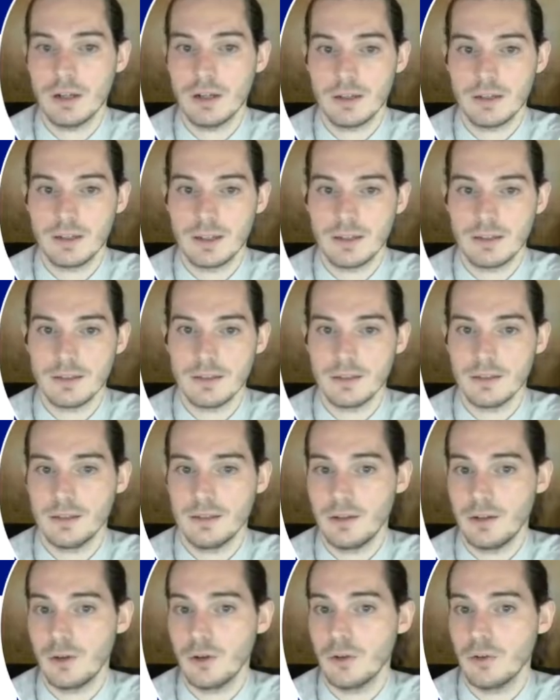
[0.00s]
such as
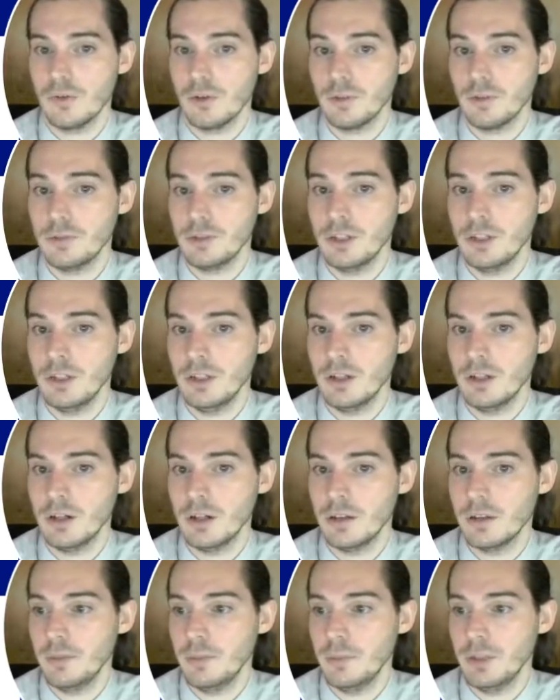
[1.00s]
the Gulf of Guinea
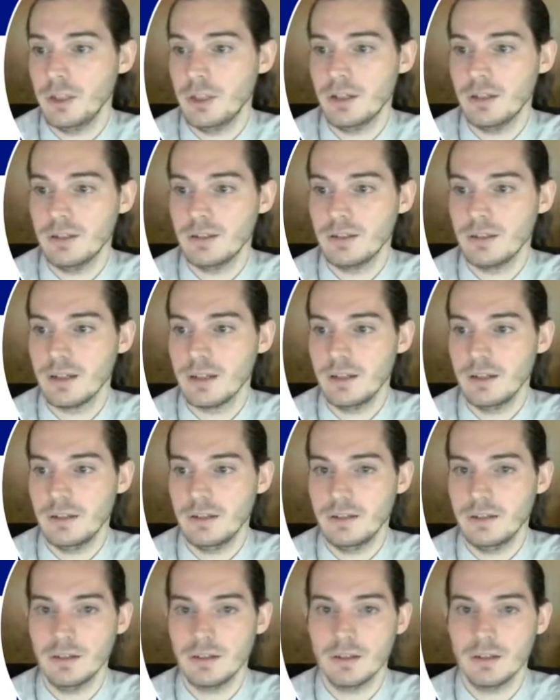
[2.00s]
and the Middle East and Asia,